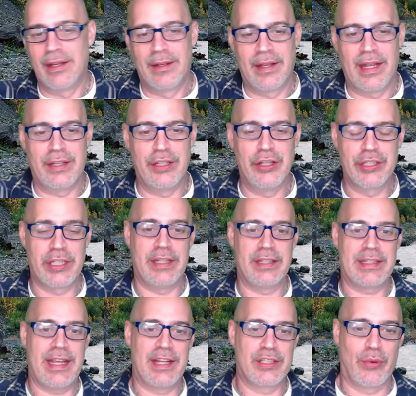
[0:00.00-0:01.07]
and usually it
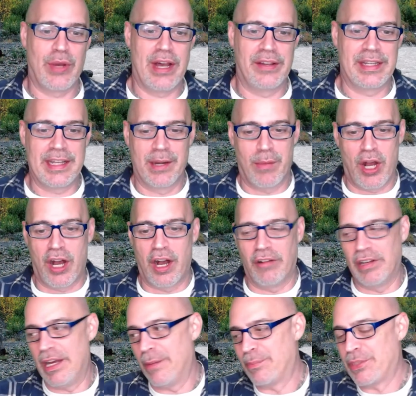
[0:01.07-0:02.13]
takes a while to get them all
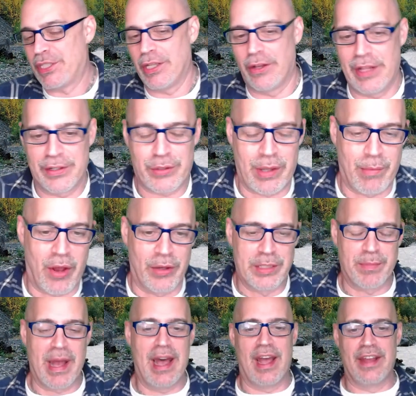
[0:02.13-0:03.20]
up. So that's why I'm always
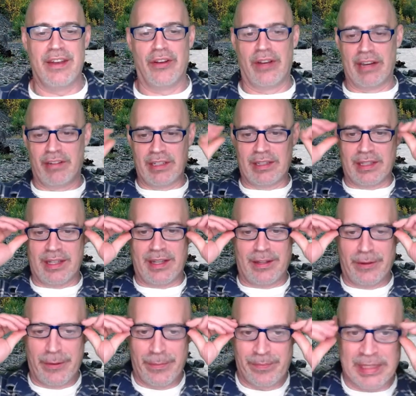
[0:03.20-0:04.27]
behind on everything.
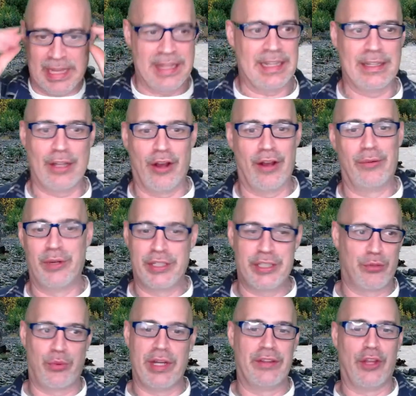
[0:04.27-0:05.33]
I think, which
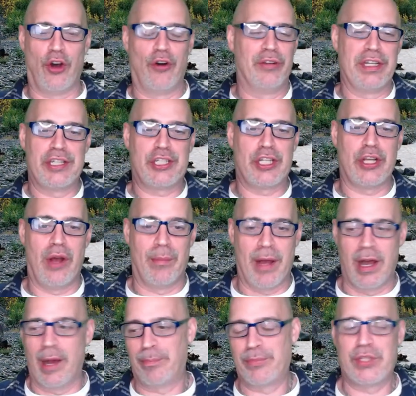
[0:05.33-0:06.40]
is weird, the only show I'm
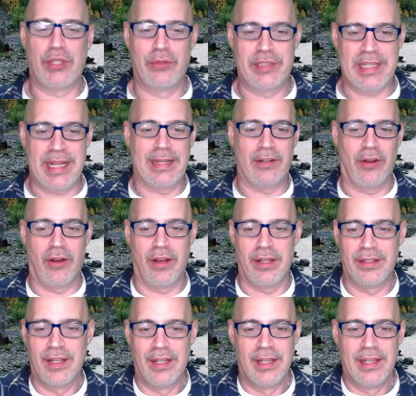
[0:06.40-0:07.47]
up to date
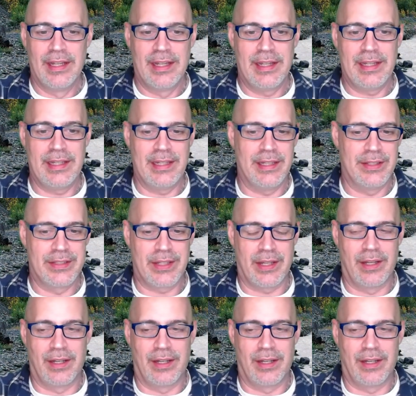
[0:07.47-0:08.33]
on is